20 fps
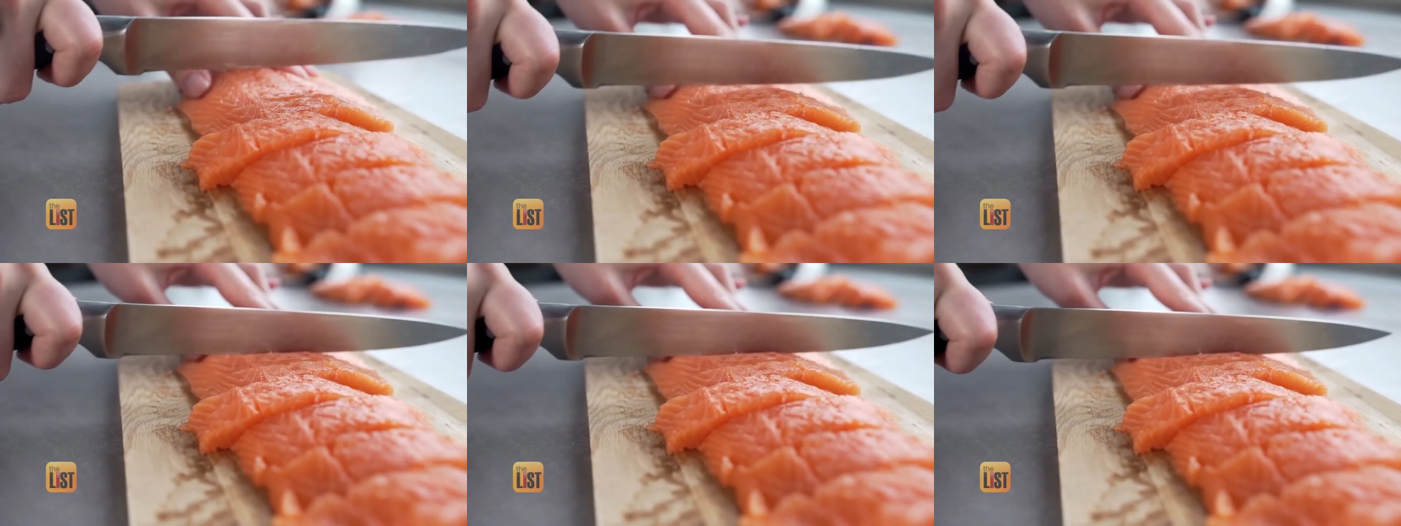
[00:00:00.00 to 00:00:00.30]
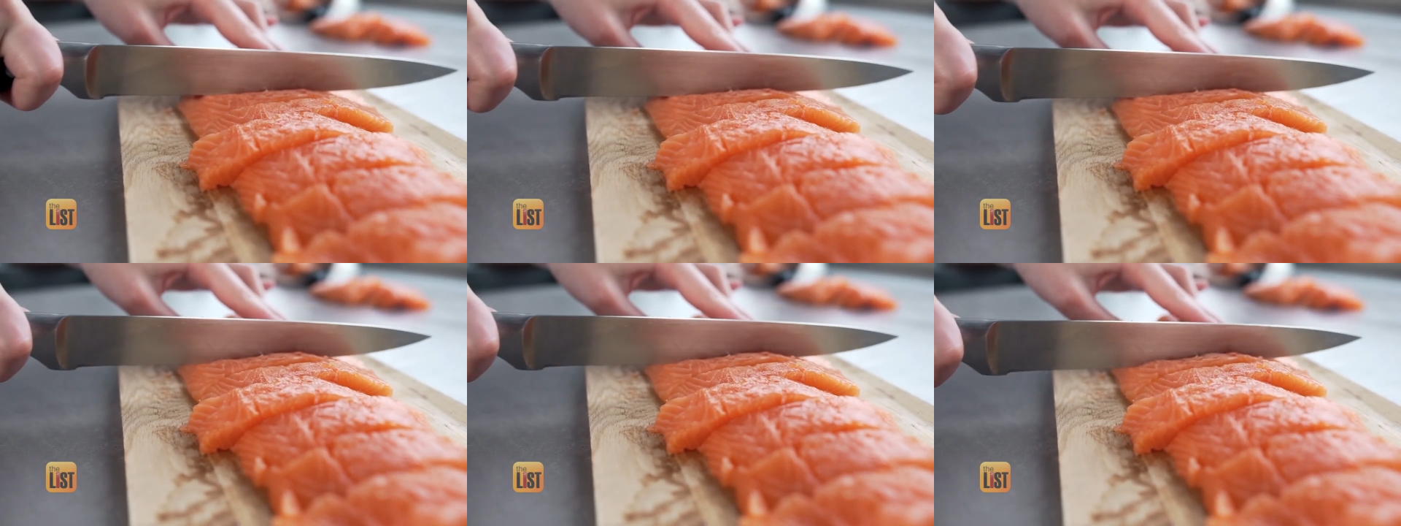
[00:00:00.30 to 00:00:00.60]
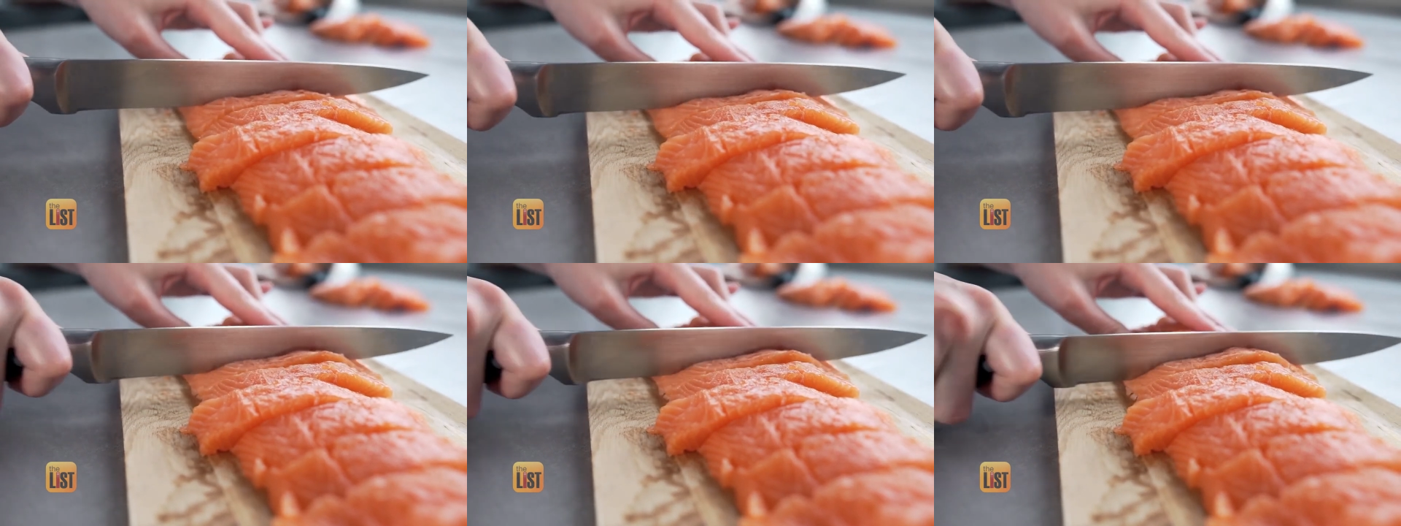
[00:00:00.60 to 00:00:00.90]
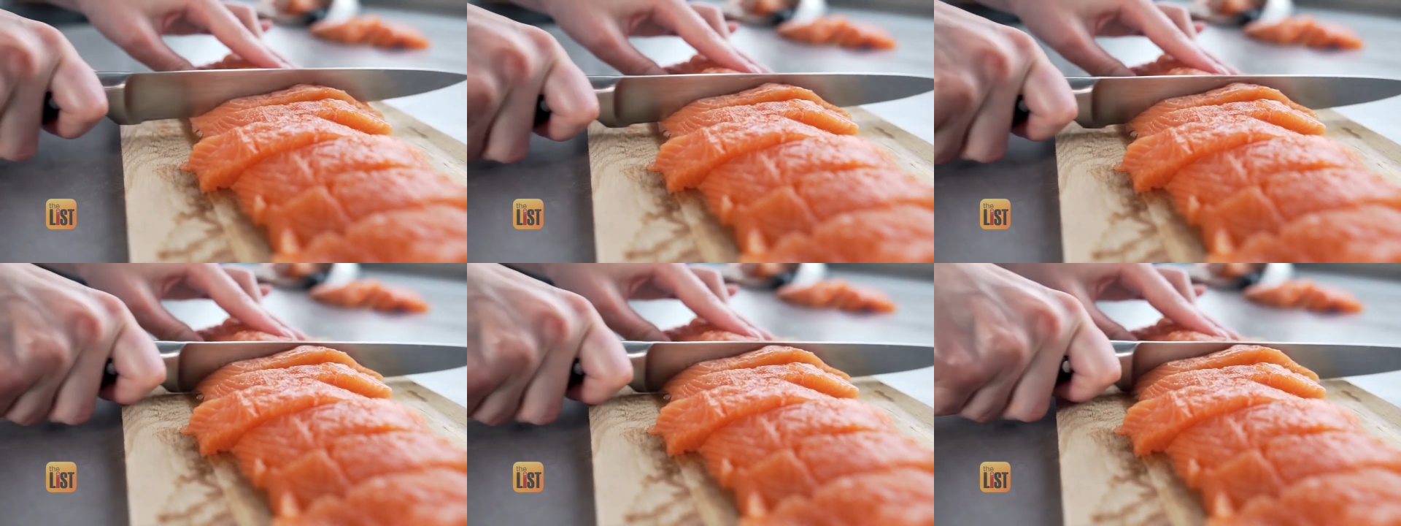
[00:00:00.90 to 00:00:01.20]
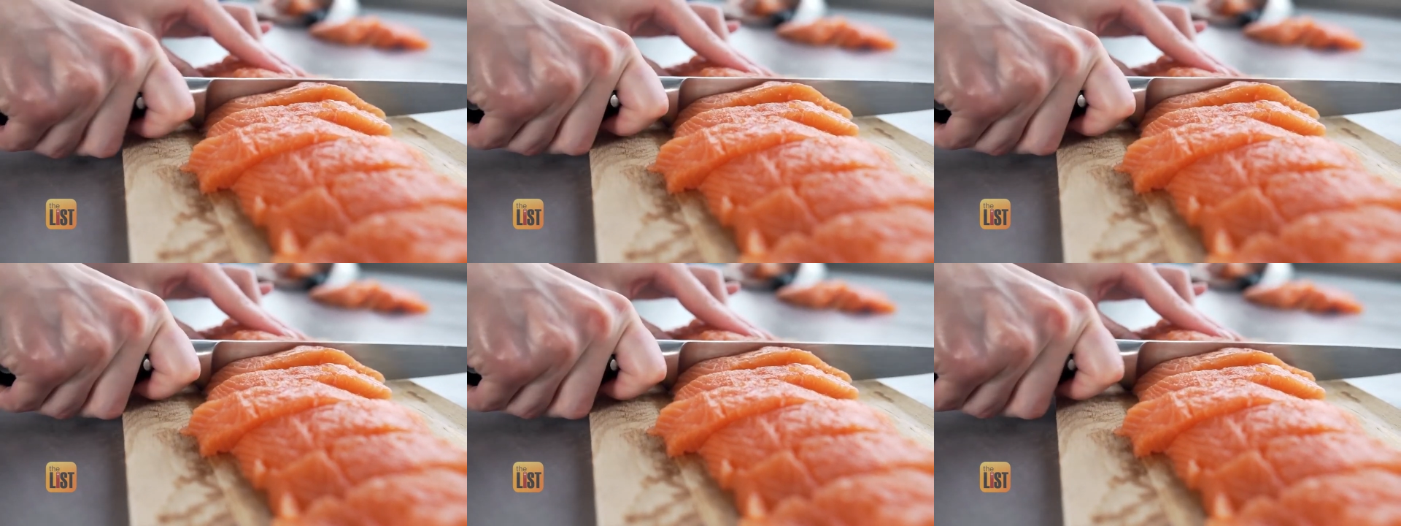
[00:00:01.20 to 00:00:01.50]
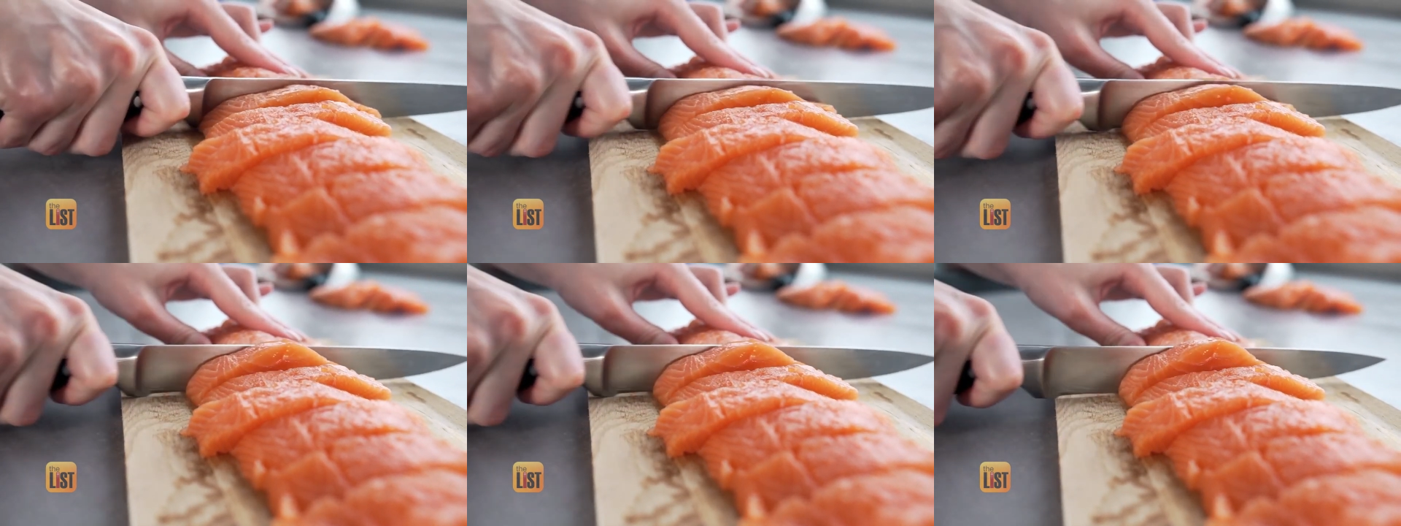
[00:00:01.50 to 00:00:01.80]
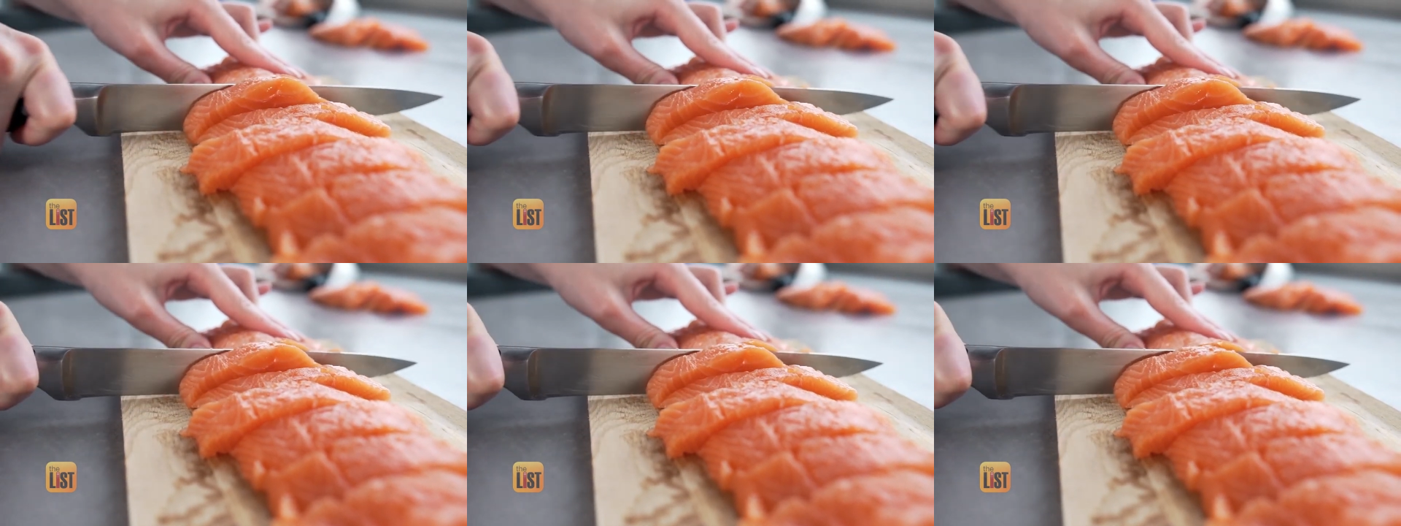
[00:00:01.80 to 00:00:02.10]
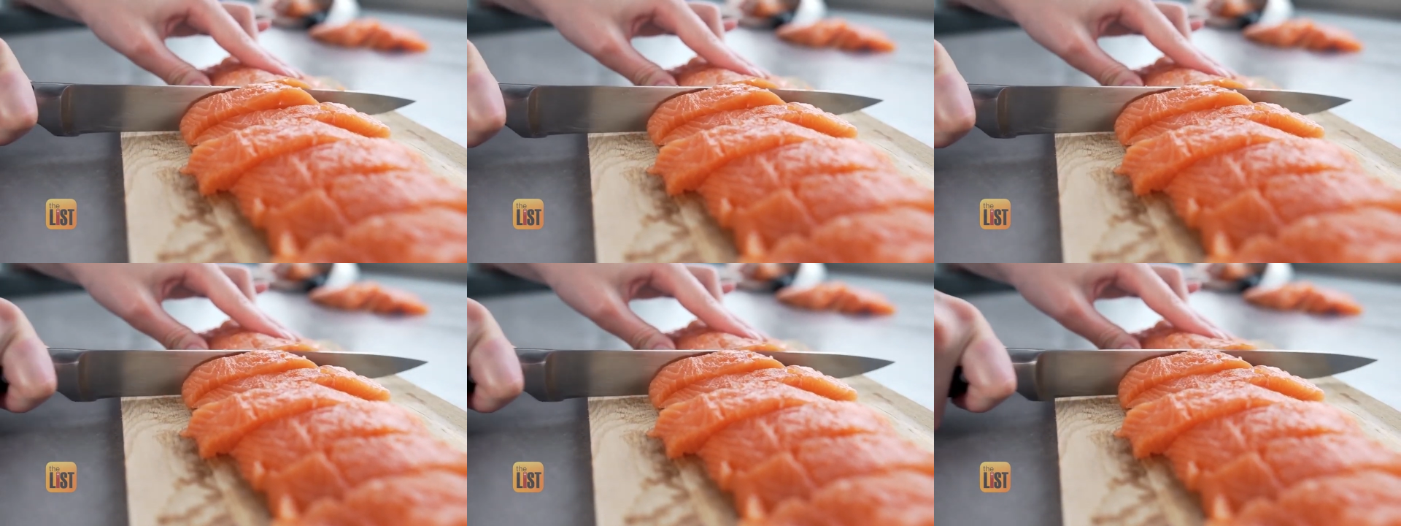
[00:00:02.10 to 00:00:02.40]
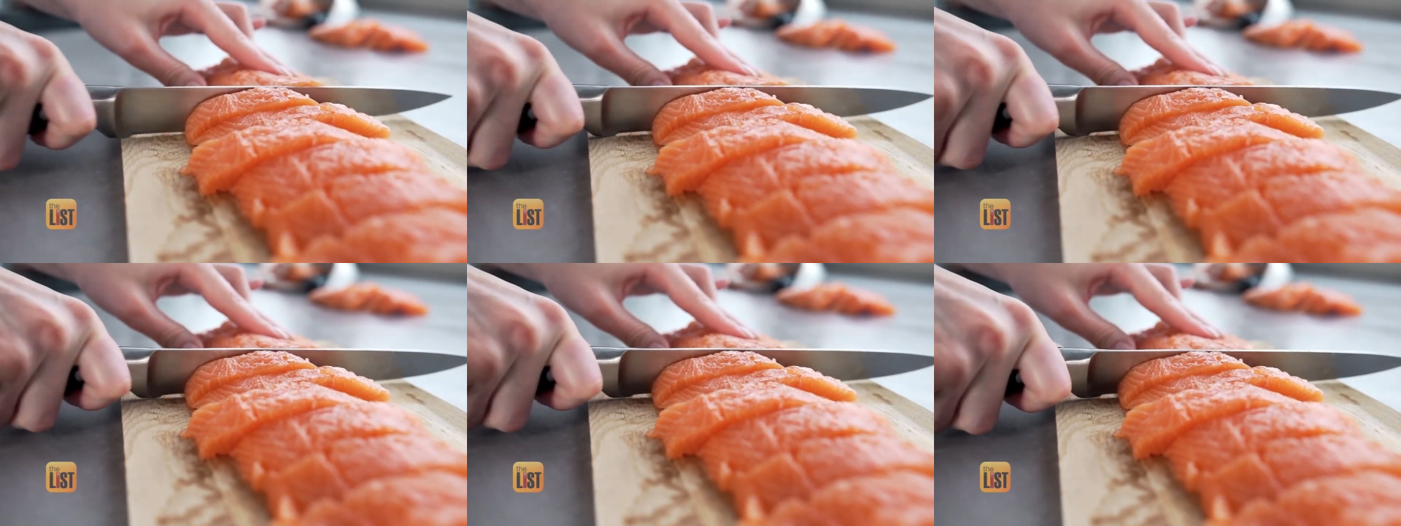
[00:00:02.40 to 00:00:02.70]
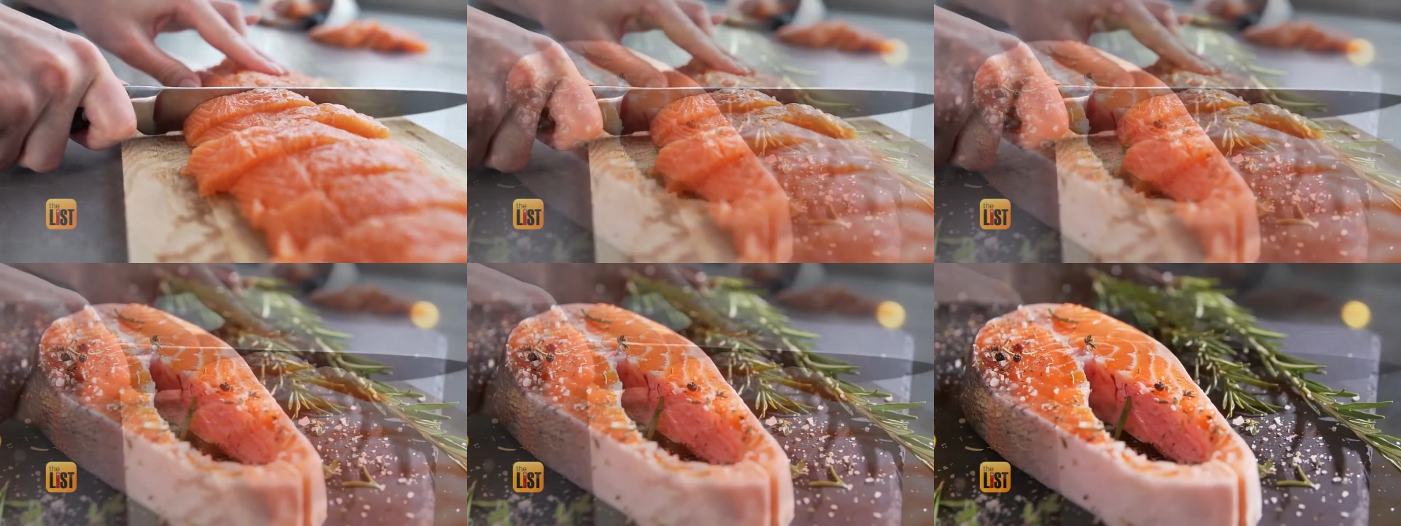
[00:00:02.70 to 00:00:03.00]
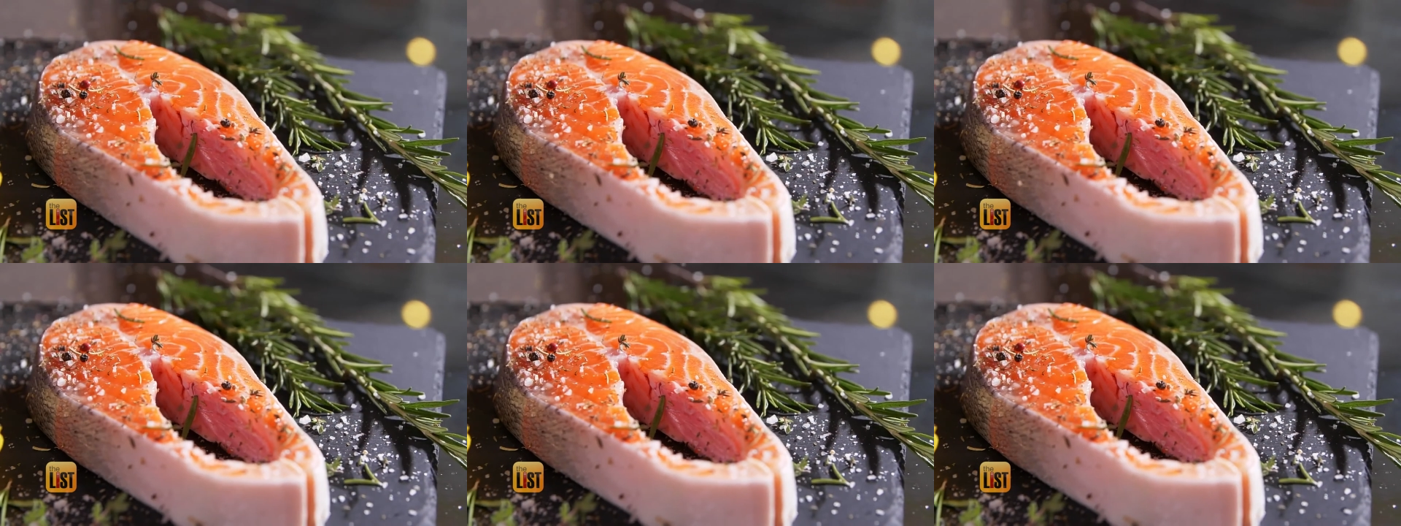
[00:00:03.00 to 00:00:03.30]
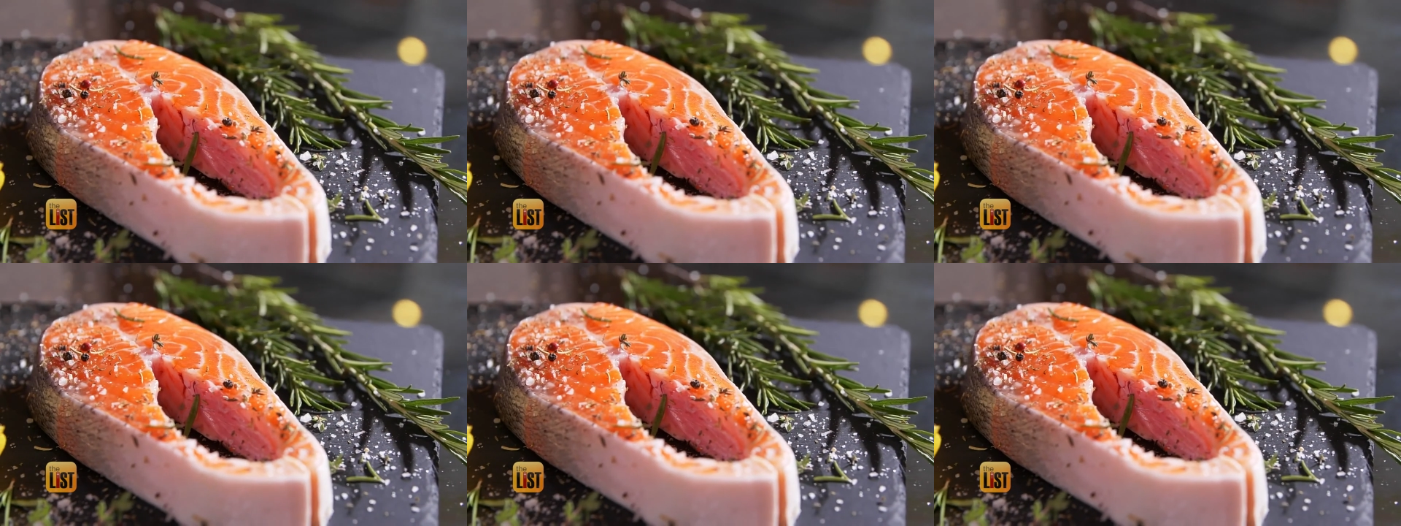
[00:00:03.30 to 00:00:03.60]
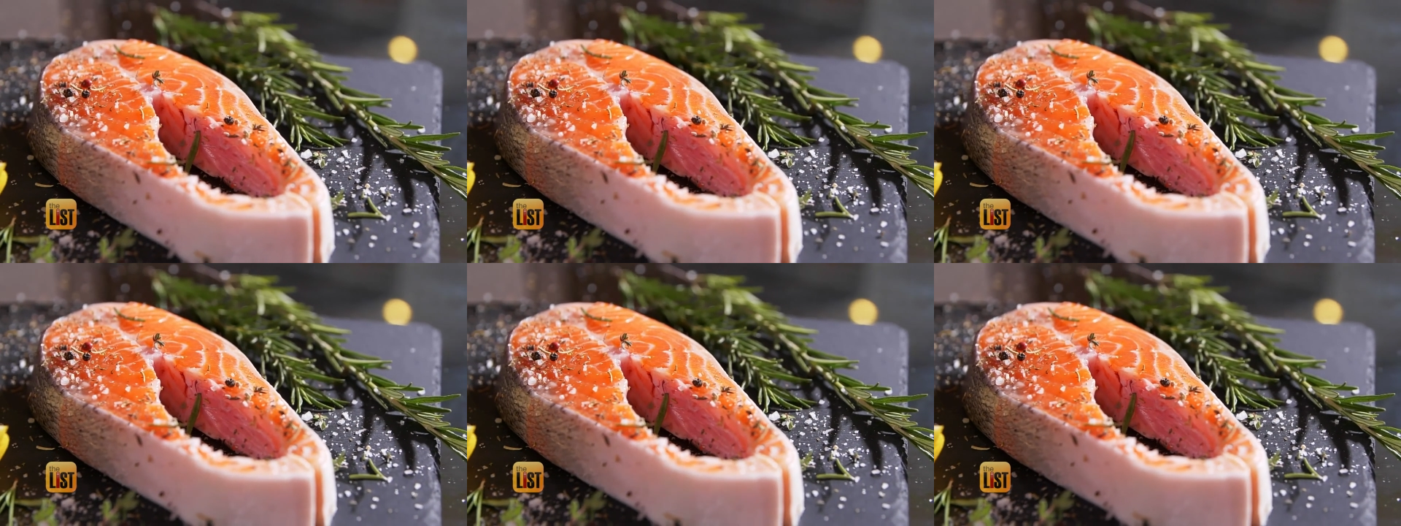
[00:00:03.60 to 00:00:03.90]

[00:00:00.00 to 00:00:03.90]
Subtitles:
No face is visible, so there are no lips to read.